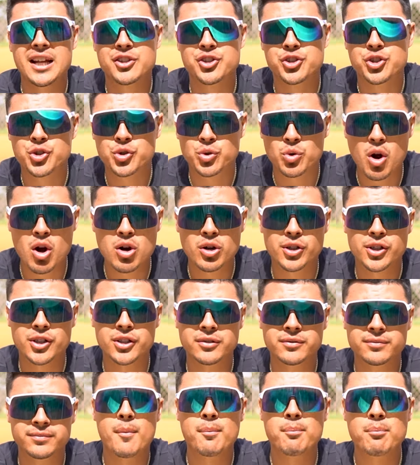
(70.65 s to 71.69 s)

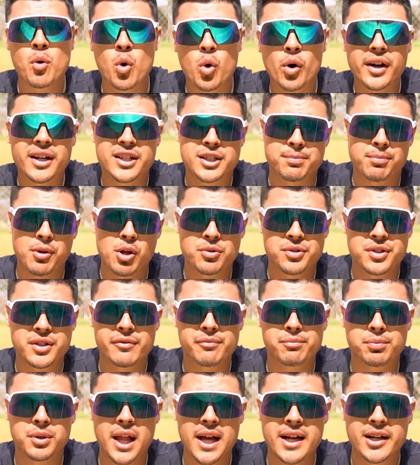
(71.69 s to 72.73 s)
stronger, more
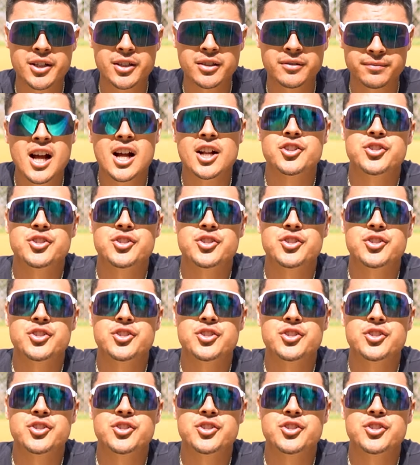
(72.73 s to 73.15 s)
explosive player,